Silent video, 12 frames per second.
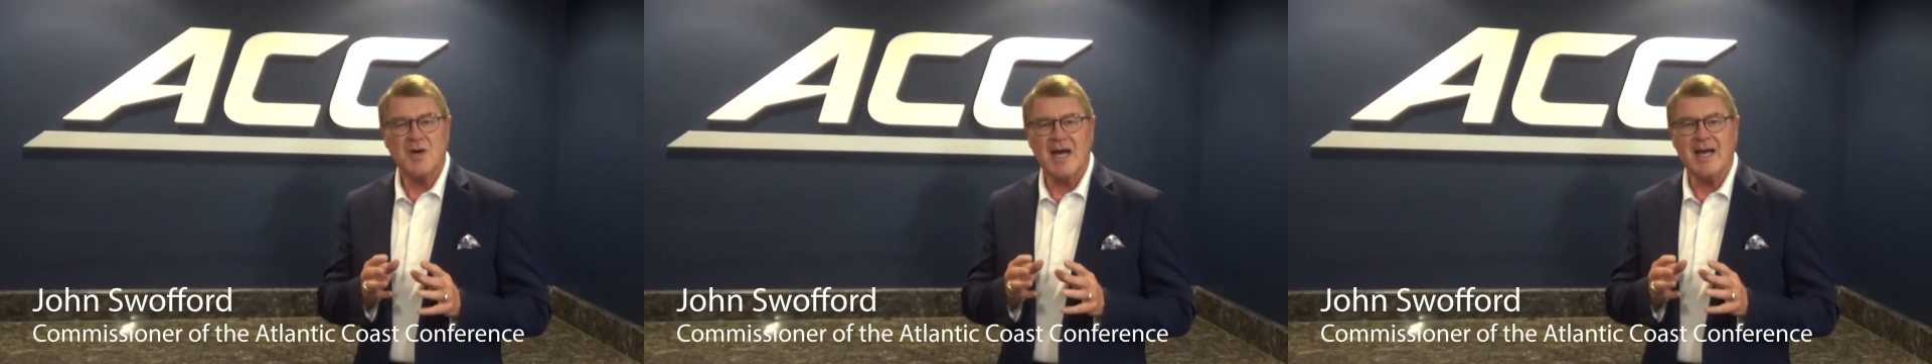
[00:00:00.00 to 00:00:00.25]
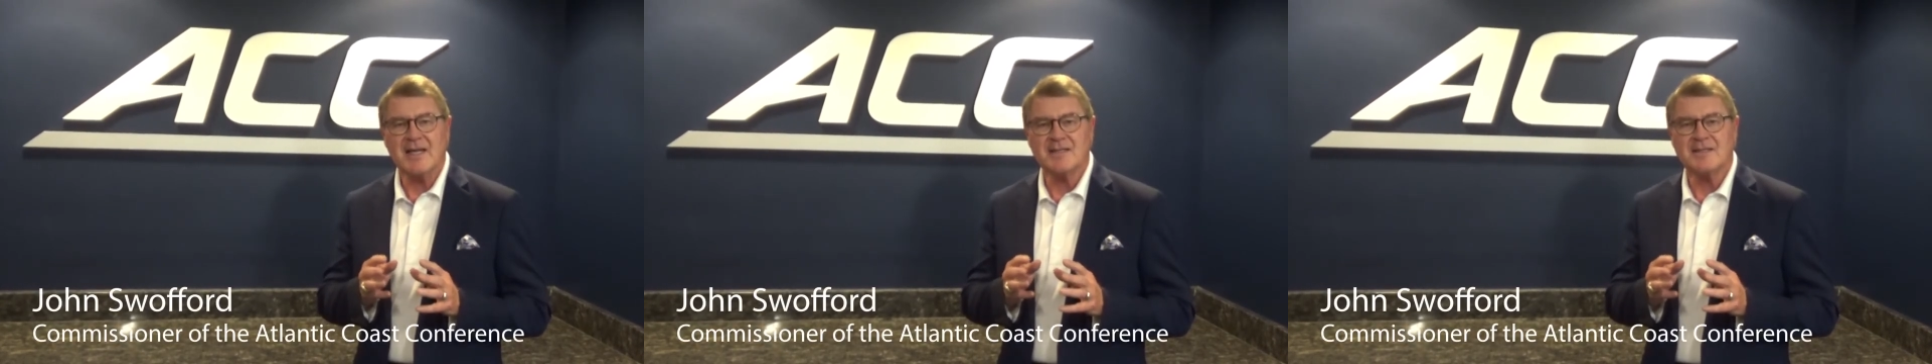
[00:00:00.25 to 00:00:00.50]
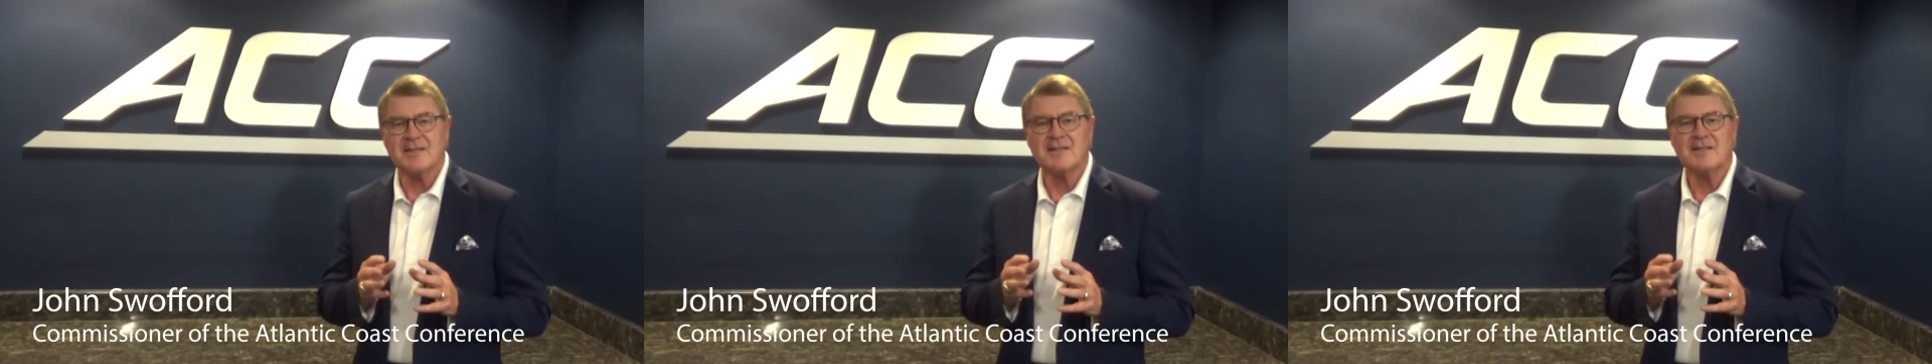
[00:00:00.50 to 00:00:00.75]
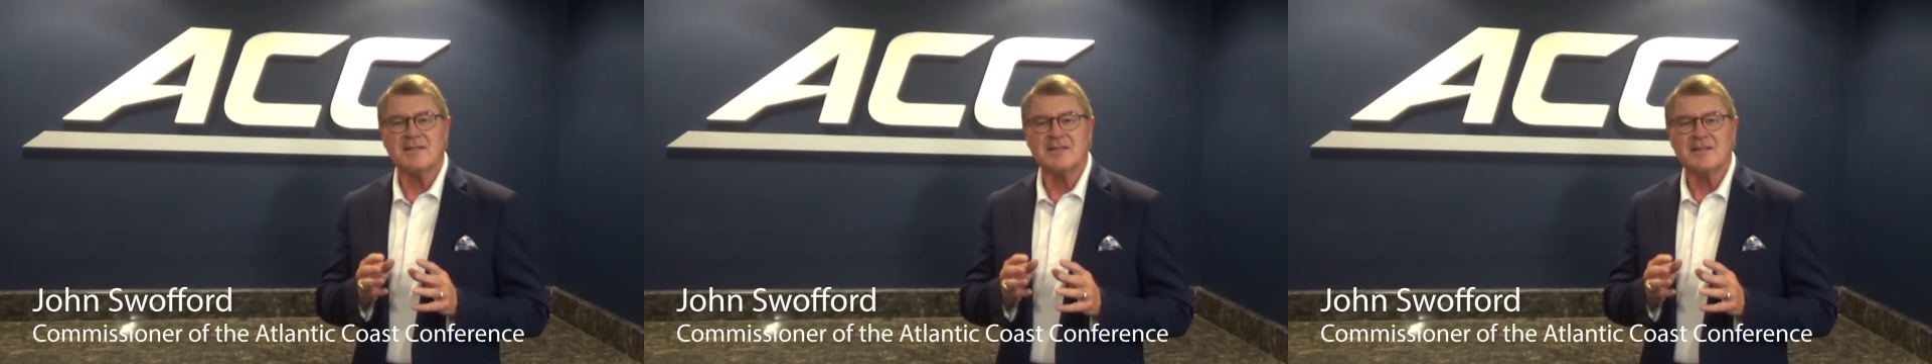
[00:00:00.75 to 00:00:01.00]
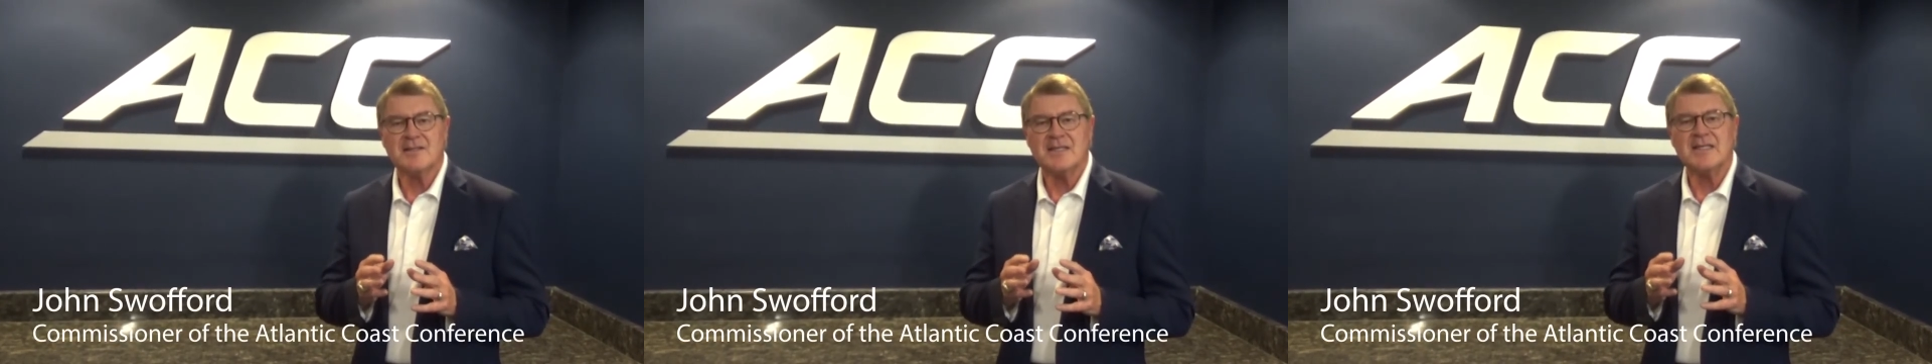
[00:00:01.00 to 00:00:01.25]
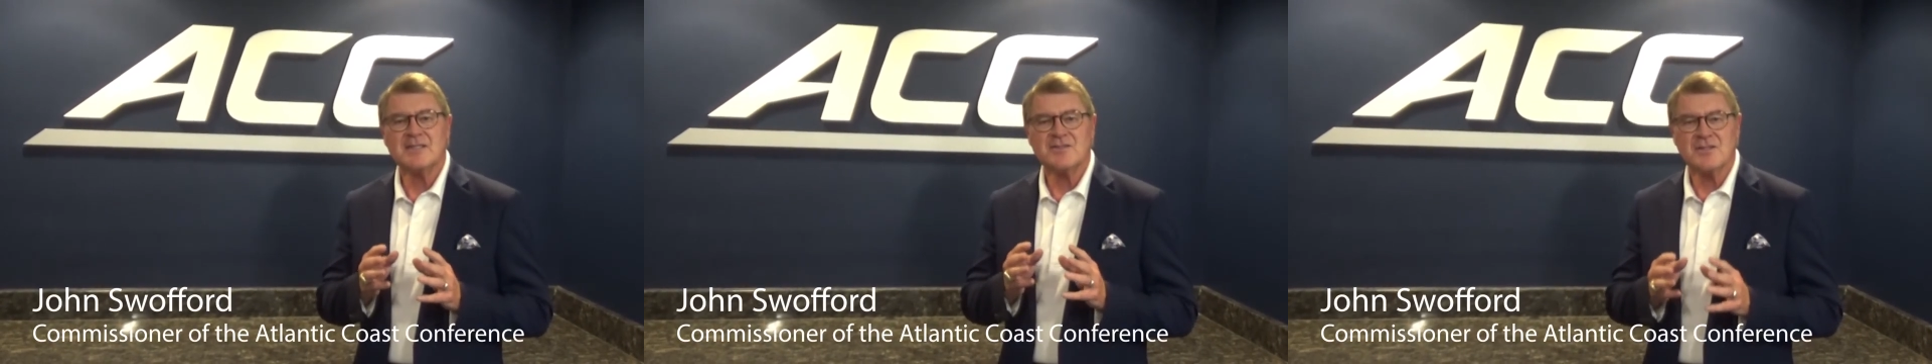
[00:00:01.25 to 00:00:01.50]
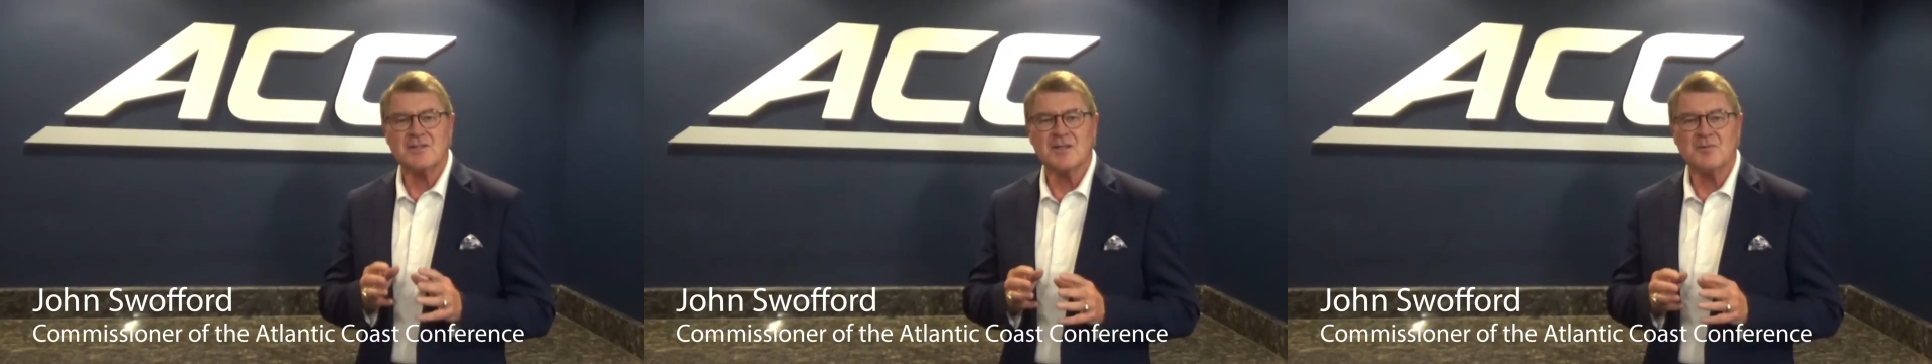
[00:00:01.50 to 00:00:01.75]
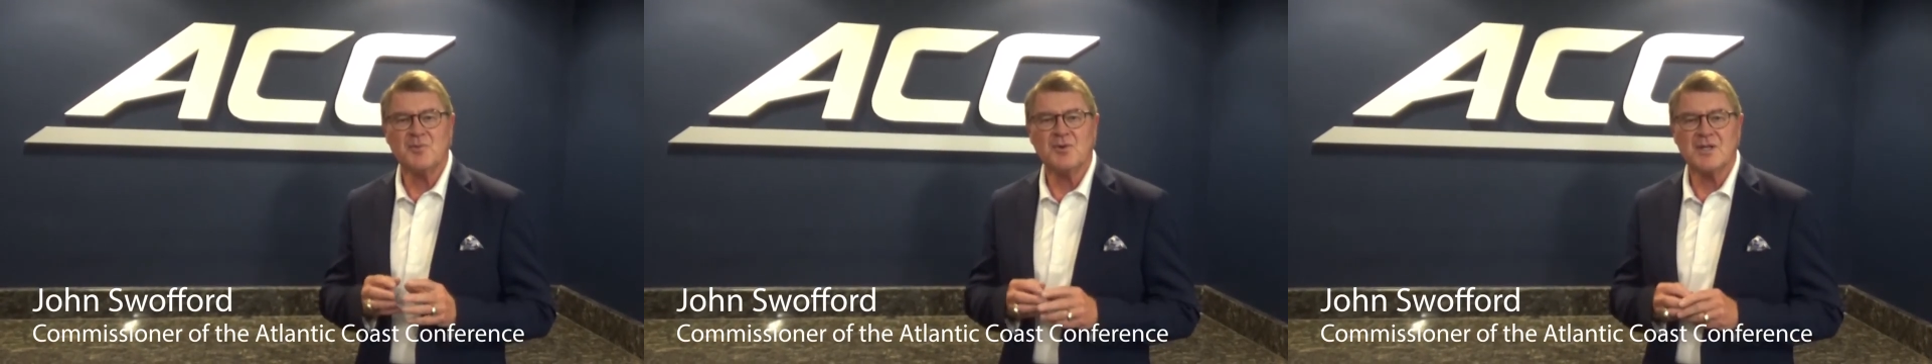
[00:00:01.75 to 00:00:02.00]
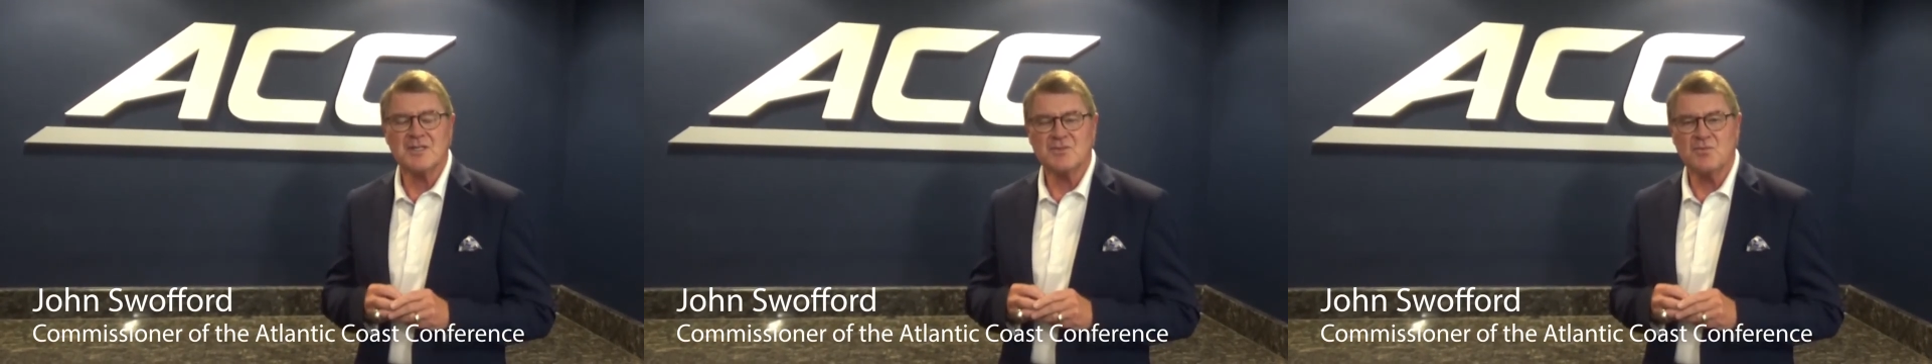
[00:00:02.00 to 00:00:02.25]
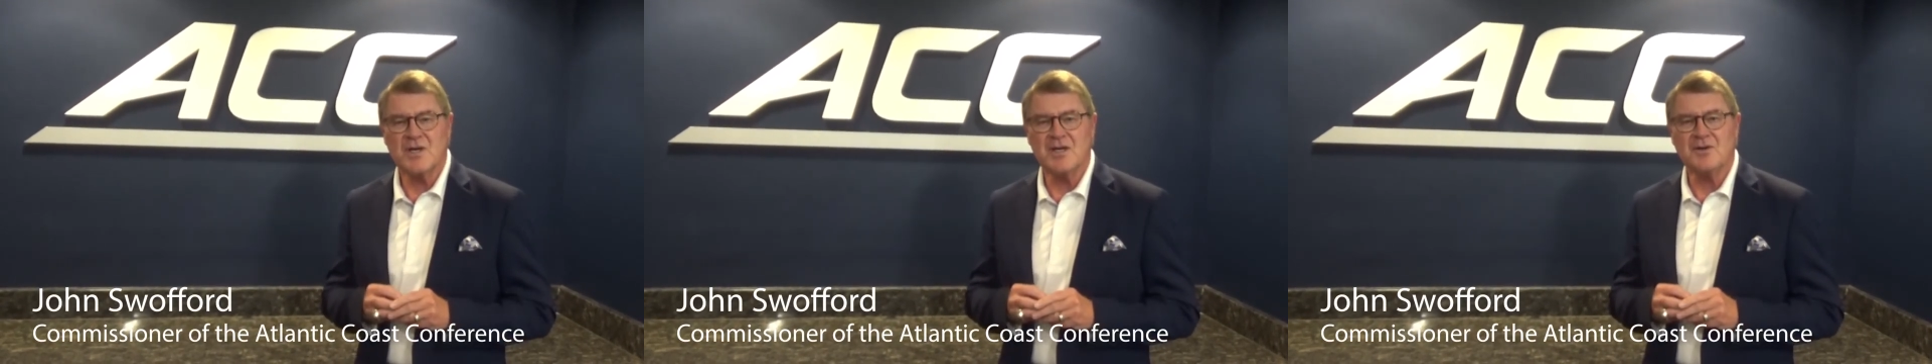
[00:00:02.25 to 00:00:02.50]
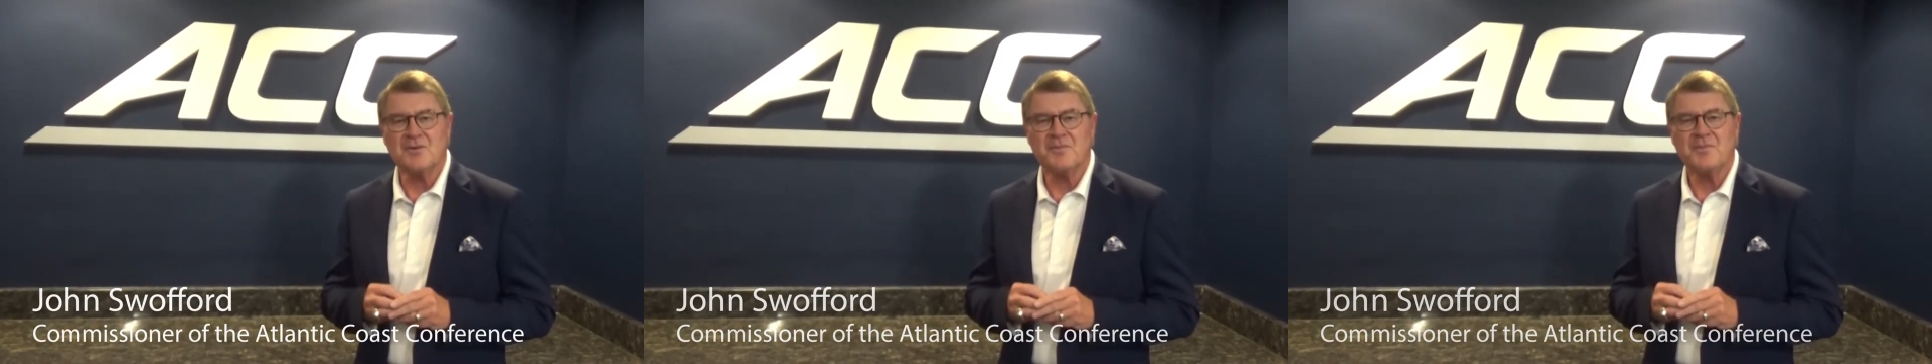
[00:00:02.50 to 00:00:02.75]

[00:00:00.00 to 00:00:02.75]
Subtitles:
mind. It's a temple as well.